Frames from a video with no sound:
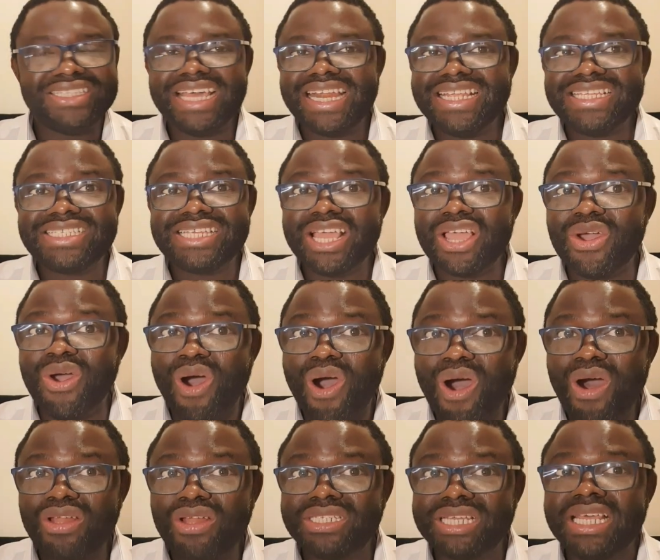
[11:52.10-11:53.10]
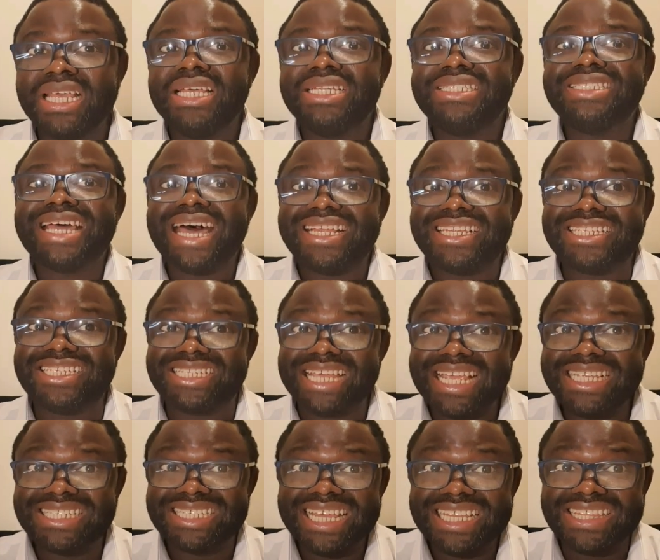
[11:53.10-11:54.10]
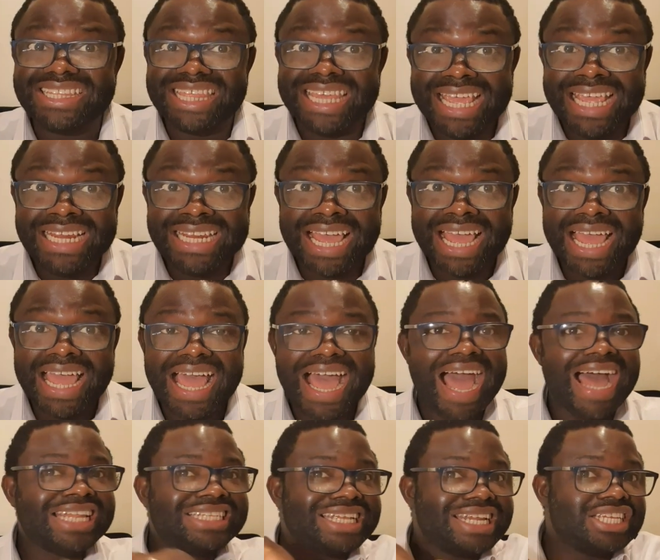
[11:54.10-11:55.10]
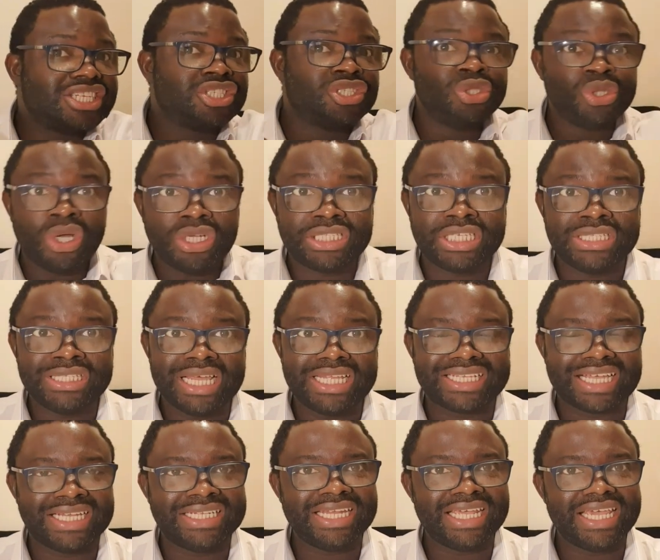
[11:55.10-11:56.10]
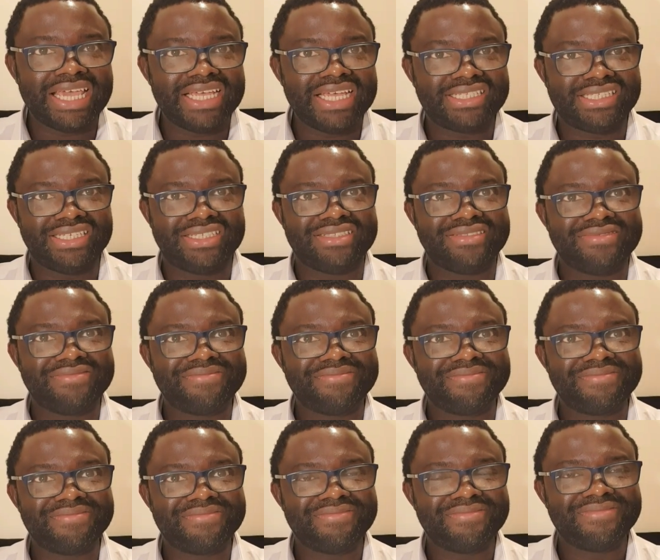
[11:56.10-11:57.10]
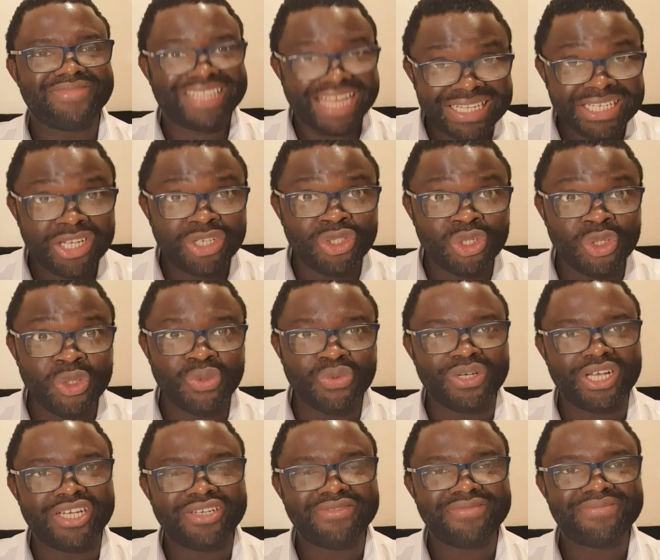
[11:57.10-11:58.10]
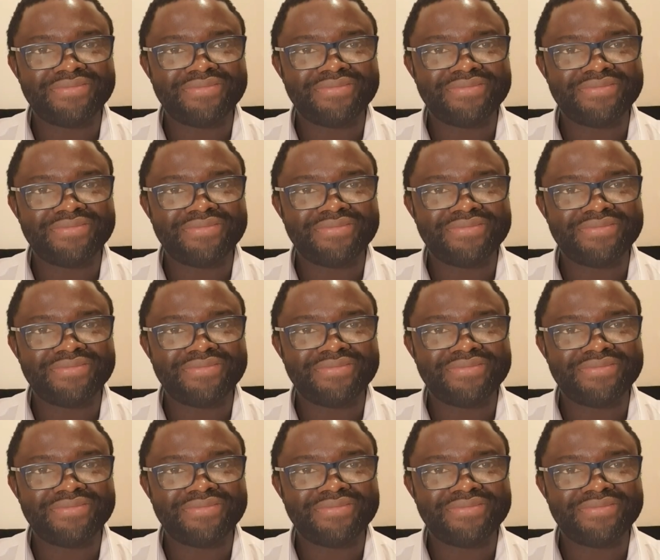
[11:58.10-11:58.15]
There is a God that says a thing and there's nothing that can negate it. Daniel knew.